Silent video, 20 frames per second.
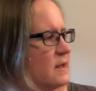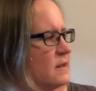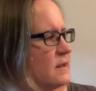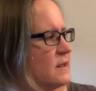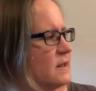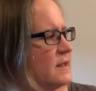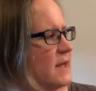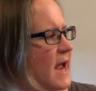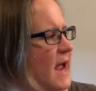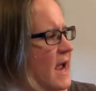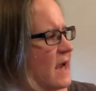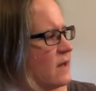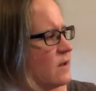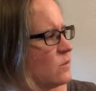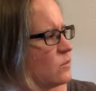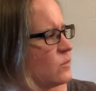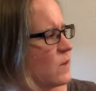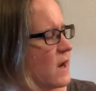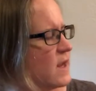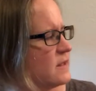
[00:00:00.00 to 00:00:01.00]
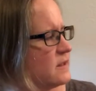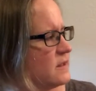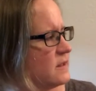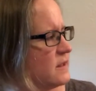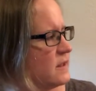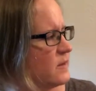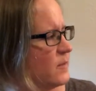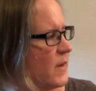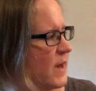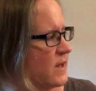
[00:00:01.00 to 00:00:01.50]
Zack runs
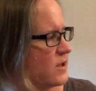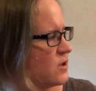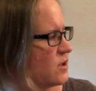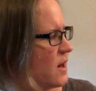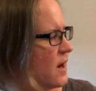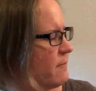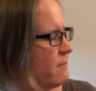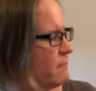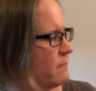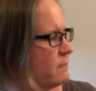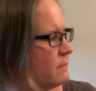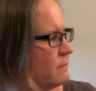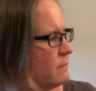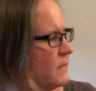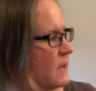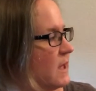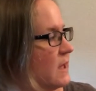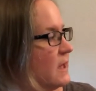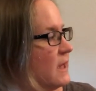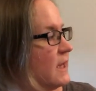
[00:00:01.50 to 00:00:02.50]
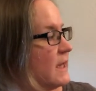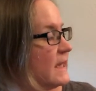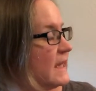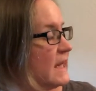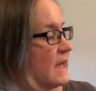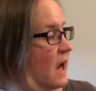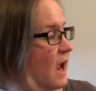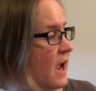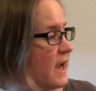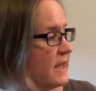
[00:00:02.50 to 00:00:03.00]
to the pet shop.
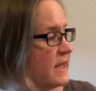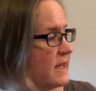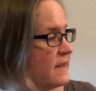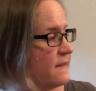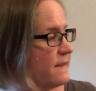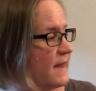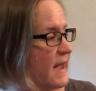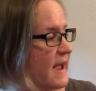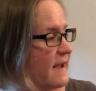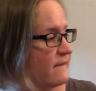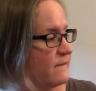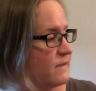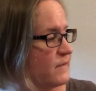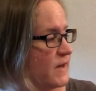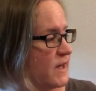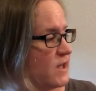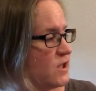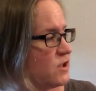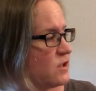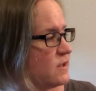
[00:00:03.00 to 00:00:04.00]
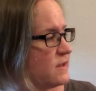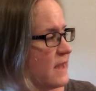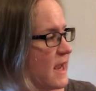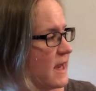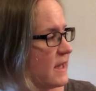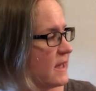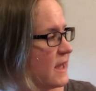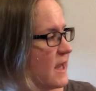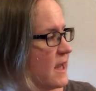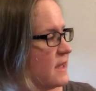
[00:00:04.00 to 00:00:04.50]
Can I get that fish?
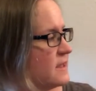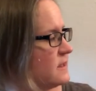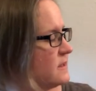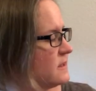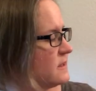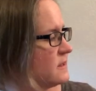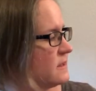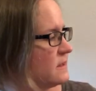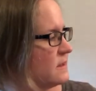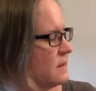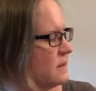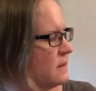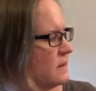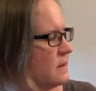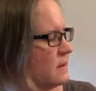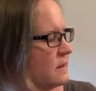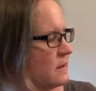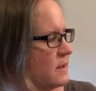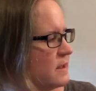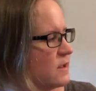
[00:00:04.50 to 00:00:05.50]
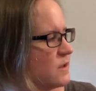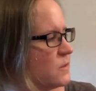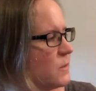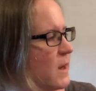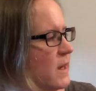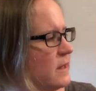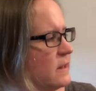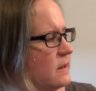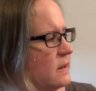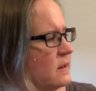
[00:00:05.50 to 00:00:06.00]
Zack asks. This
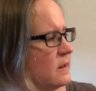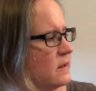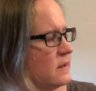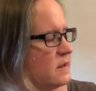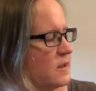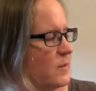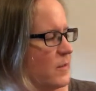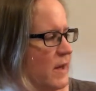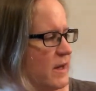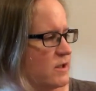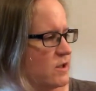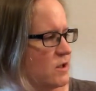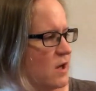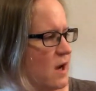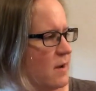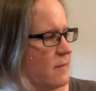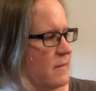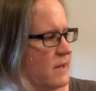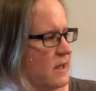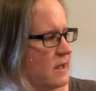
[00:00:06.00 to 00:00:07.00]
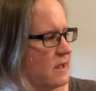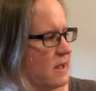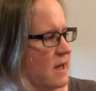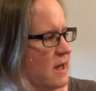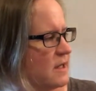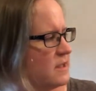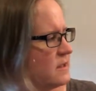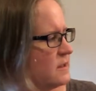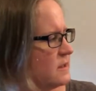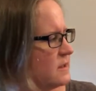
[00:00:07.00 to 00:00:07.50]
one? The pet shop man
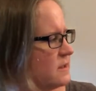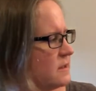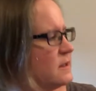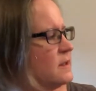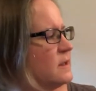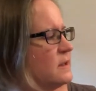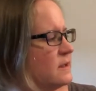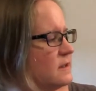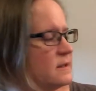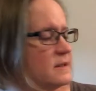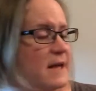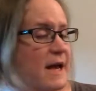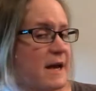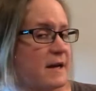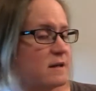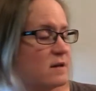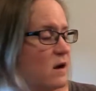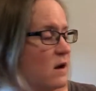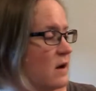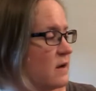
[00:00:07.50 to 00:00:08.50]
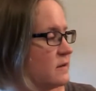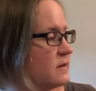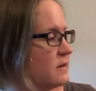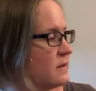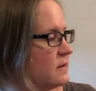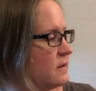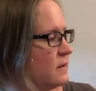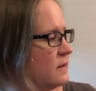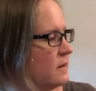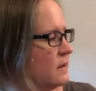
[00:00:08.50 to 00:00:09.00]
asks. Zack
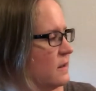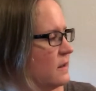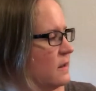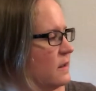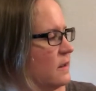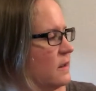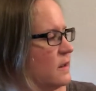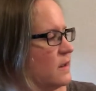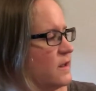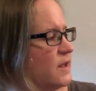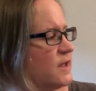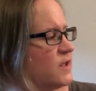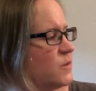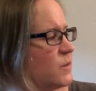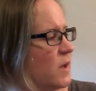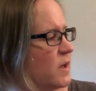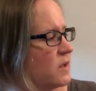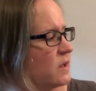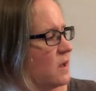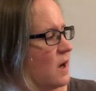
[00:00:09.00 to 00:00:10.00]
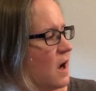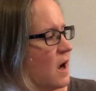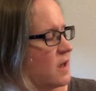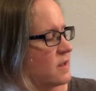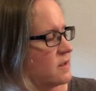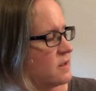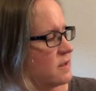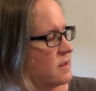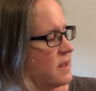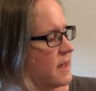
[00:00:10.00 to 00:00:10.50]
nods. This one
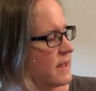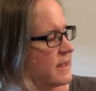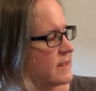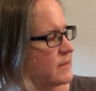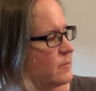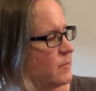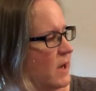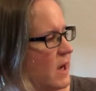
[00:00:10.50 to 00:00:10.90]
costs $6.